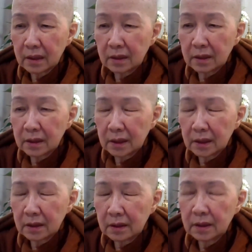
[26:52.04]

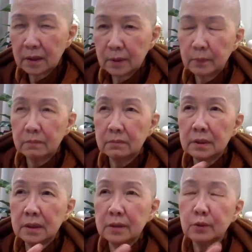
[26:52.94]
the
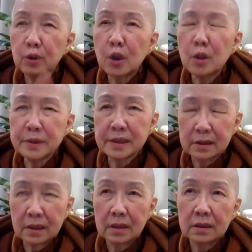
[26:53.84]
robes